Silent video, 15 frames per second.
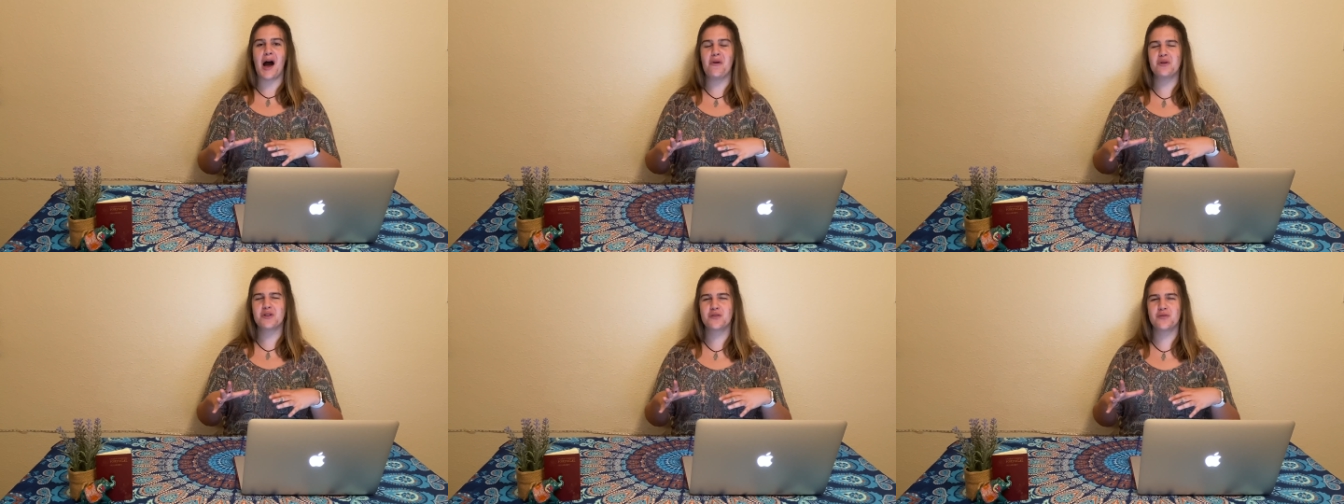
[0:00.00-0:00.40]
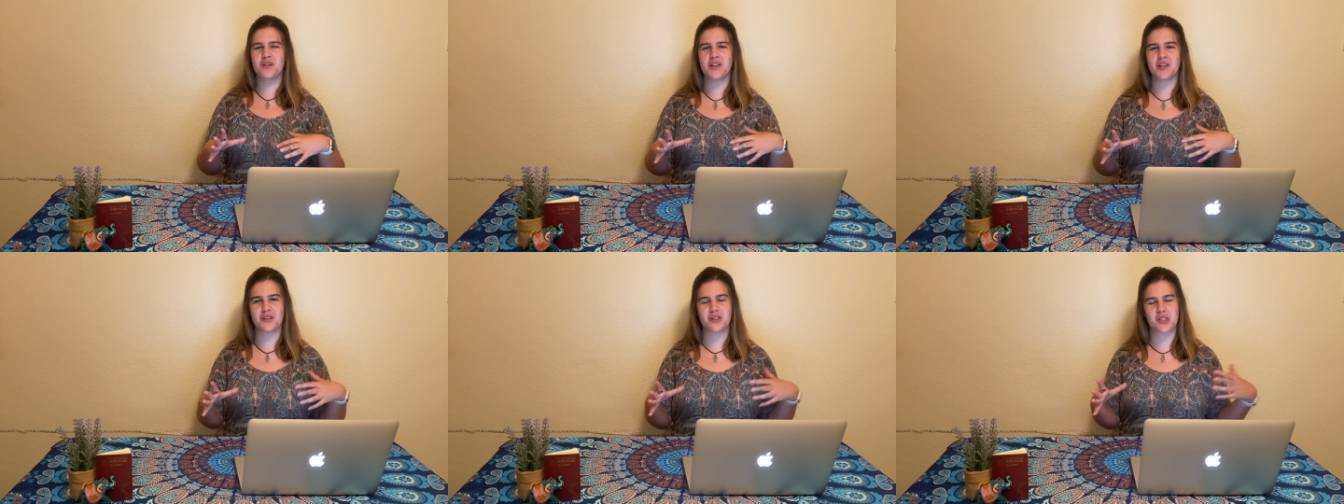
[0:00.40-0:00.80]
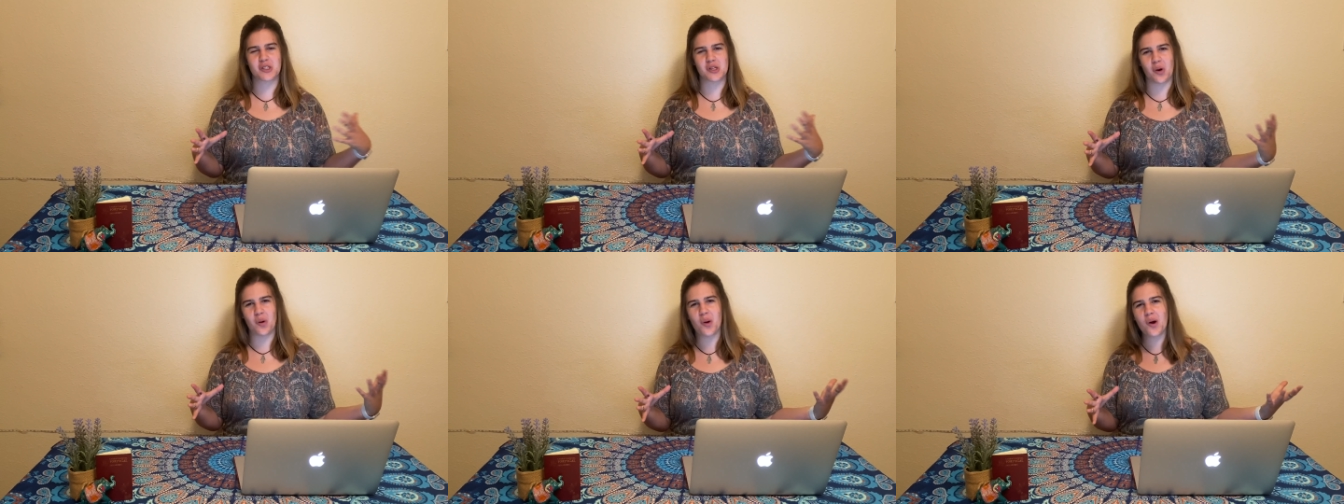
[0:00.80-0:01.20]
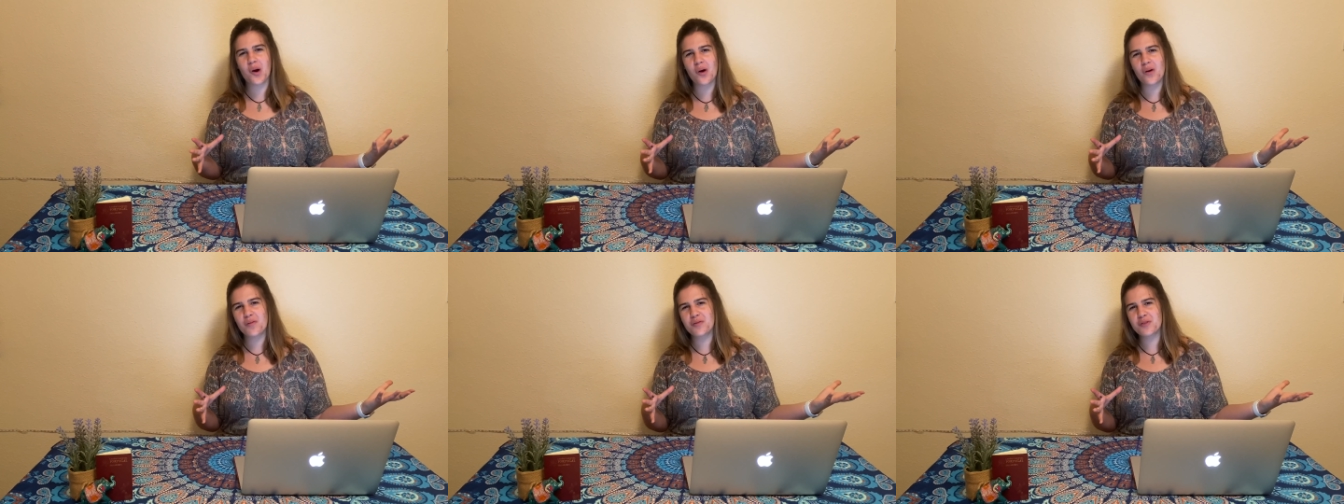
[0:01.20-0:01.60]
I was feeling so
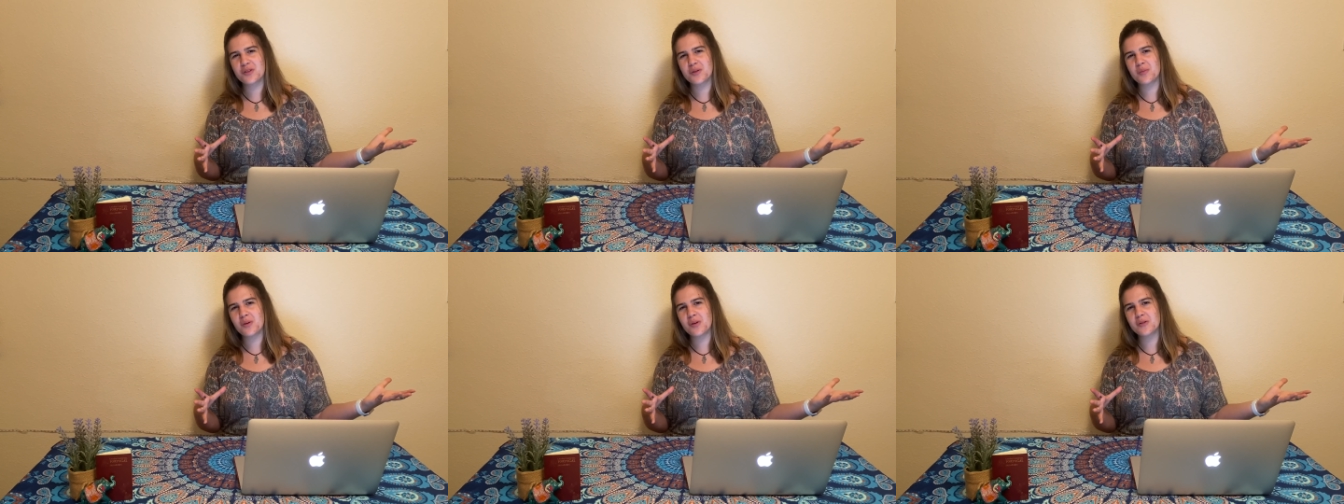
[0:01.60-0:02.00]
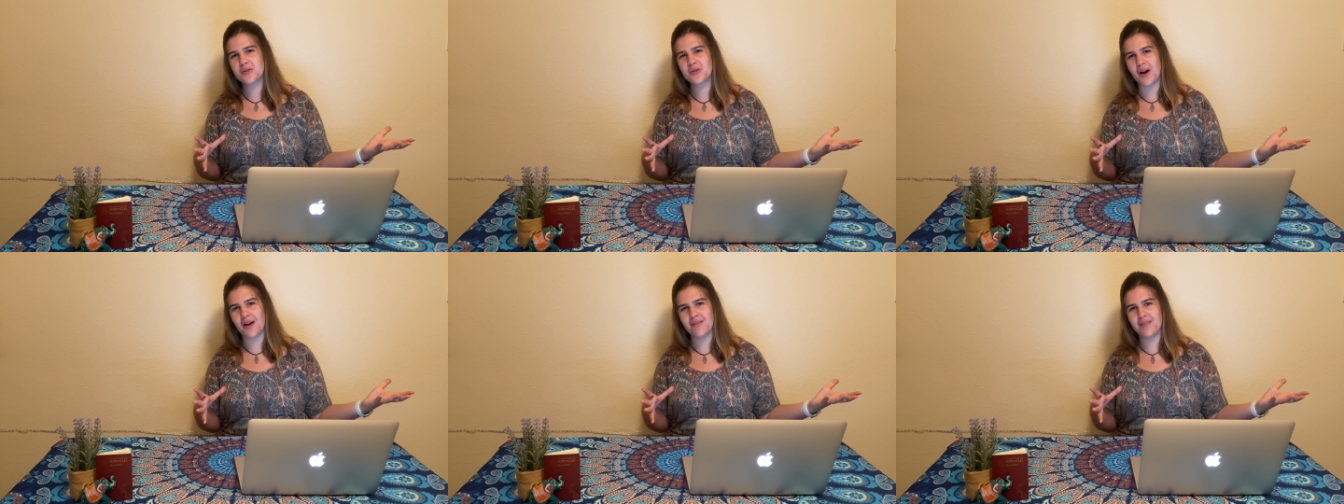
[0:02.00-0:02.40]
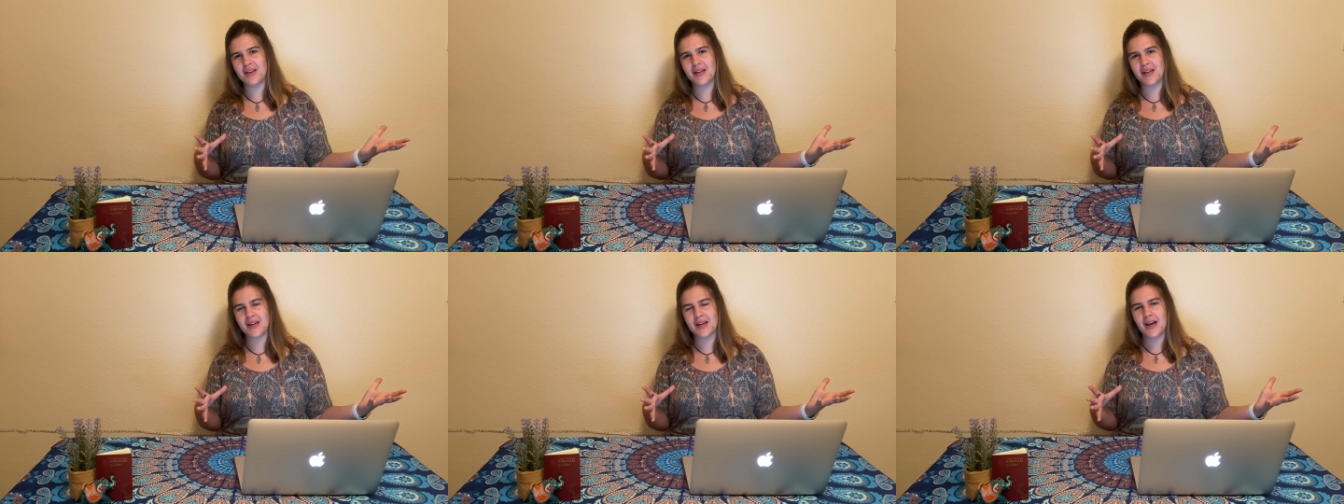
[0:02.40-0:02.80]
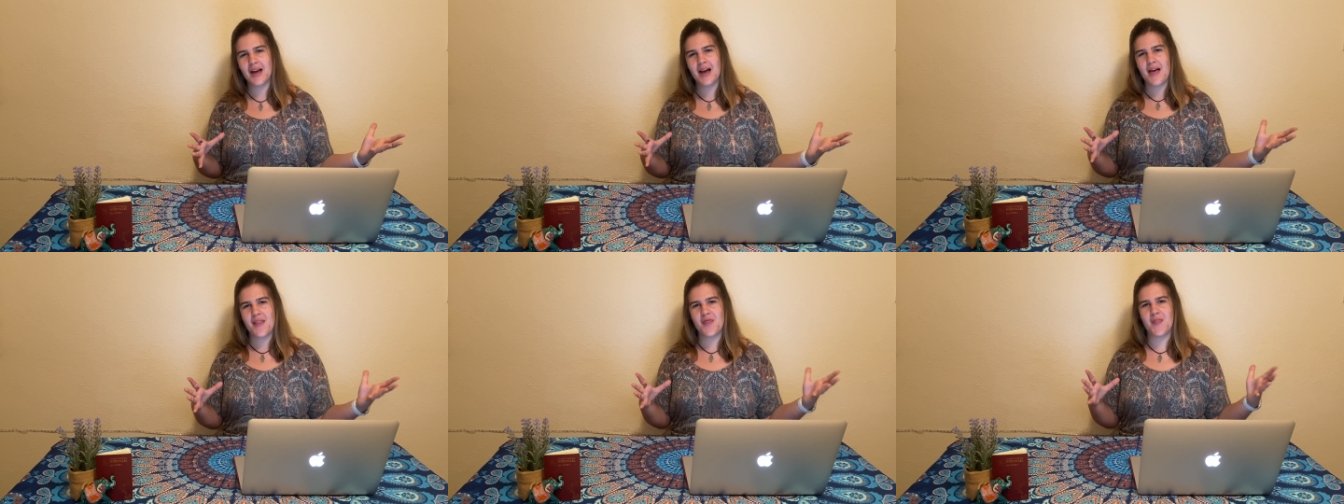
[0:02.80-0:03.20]
comfortable traveling
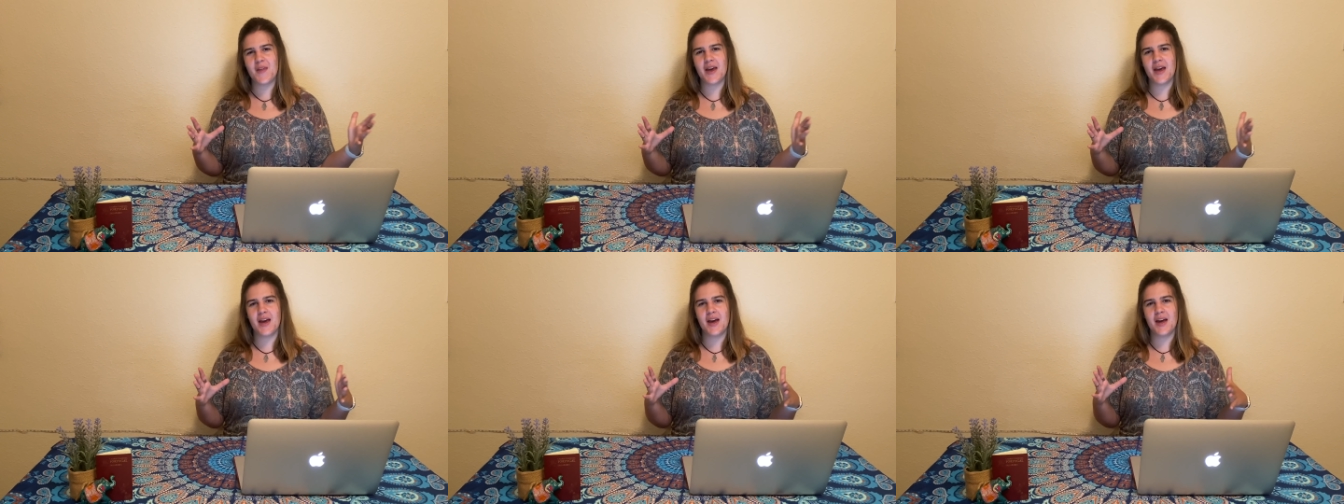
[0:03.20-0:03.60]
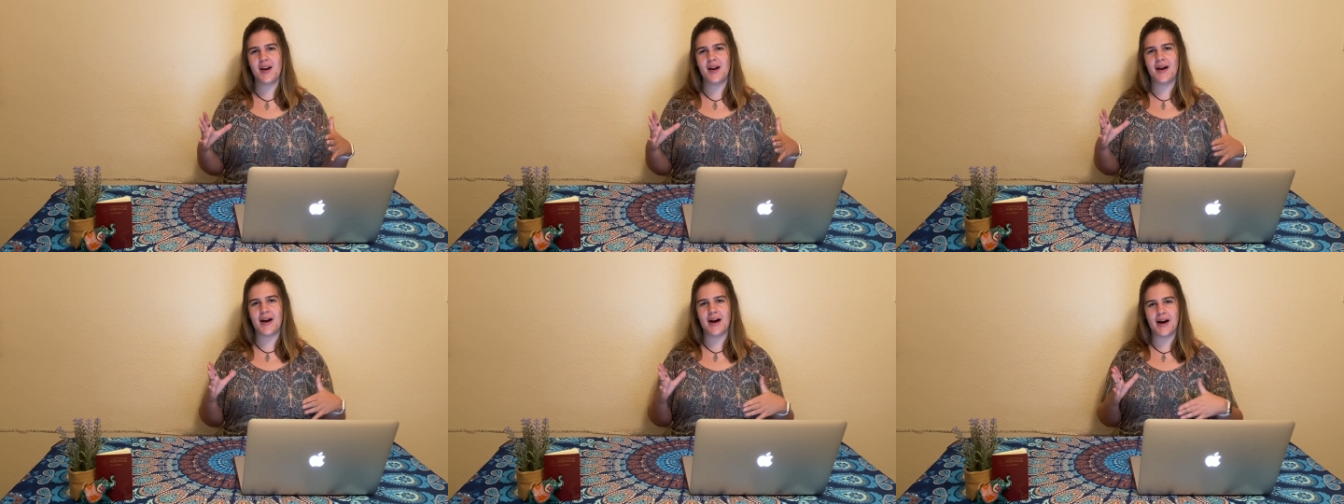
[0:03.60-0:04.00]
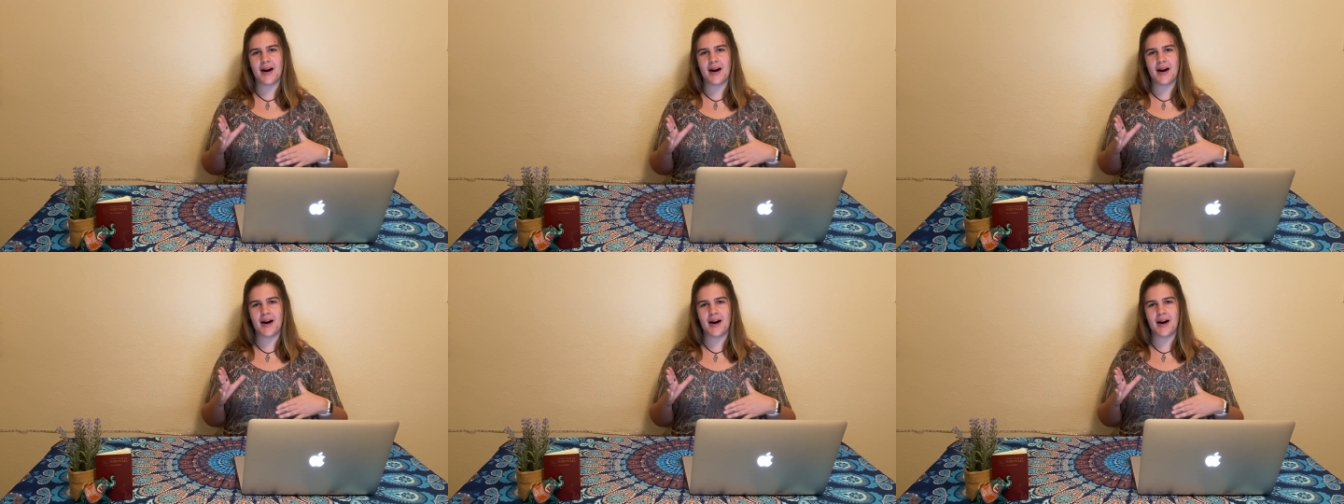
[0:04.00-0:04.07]
that